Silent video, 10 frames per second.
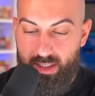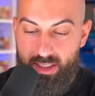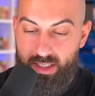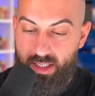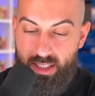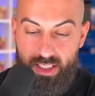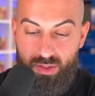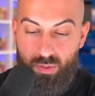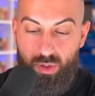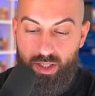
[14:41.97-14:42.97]
This is the this
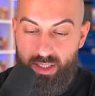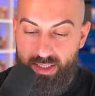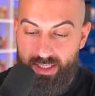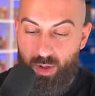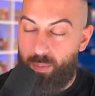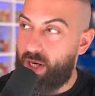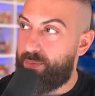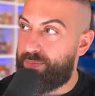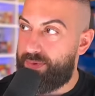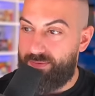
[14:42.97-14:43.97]
is what he said to open
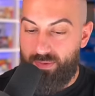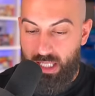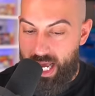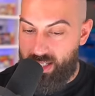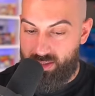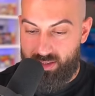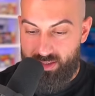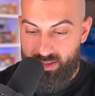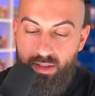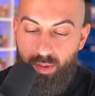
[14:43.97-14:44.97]
up last.
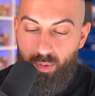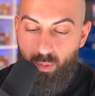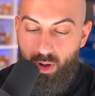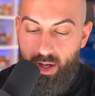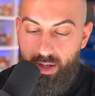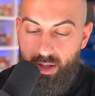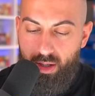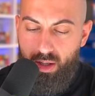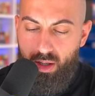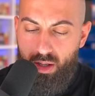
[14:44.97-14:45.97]
Number one.
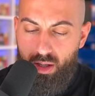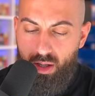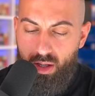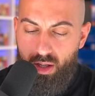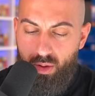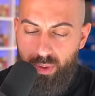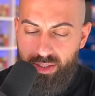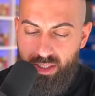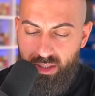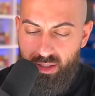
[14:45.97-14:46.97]
Wait,
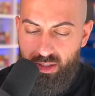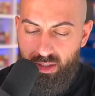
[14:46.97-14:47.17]
is that it?